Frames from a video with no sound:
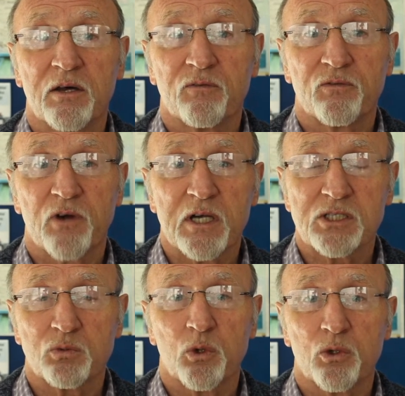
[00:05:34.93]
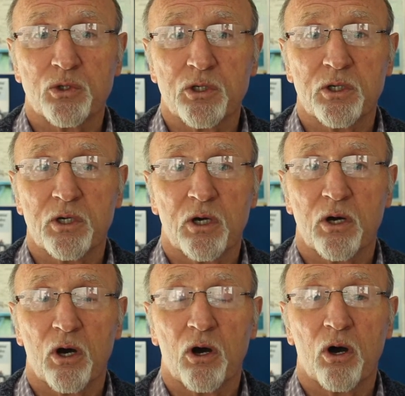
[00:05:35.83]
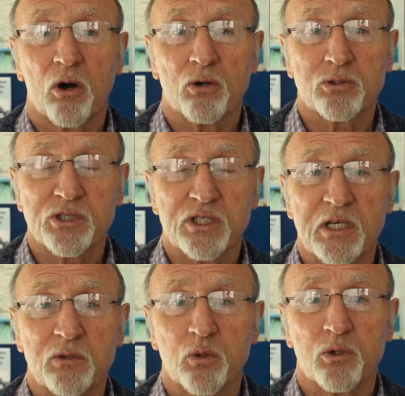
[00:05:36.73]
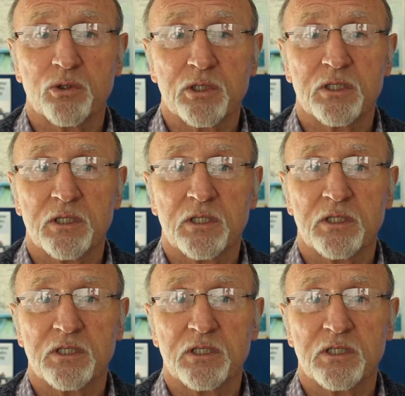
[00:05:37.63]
fresh water or seawater